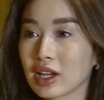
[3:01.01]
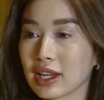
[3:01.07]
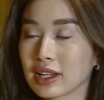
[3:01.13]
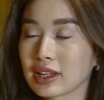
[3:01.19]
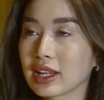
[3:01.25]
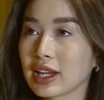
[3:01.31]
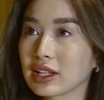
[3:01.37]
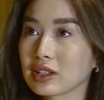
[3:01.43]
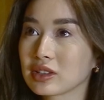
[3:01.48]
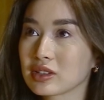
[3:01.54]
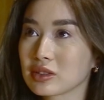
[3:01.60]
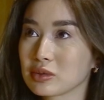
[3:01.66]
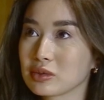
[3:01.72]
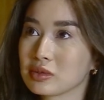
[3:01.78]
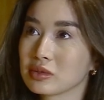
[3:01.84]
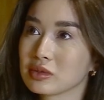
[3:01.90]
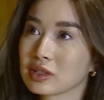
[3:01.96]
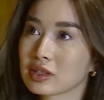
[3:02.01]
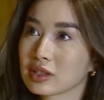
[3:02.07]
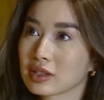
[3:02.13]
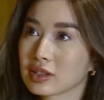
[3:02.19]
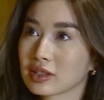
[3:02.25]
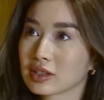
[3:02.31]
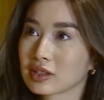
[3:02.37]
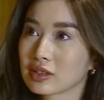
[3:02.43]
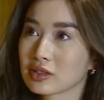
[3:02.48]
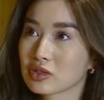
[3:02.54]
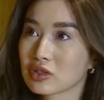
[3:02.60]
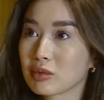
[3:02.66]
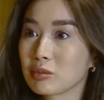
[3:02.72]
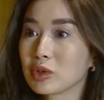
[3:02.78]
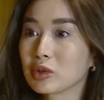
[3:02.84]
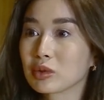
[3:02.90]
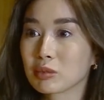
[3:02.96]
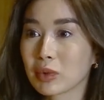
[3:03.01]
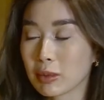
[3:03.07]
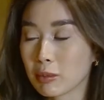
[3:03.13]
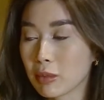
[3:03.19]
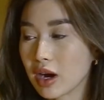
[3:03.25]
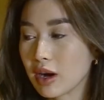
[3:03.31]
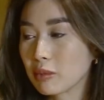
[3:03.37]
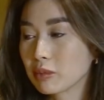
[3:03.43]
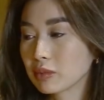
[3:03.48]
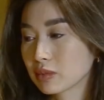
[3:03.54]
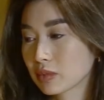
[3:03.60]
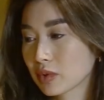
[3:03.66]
I'd like to tribute my mom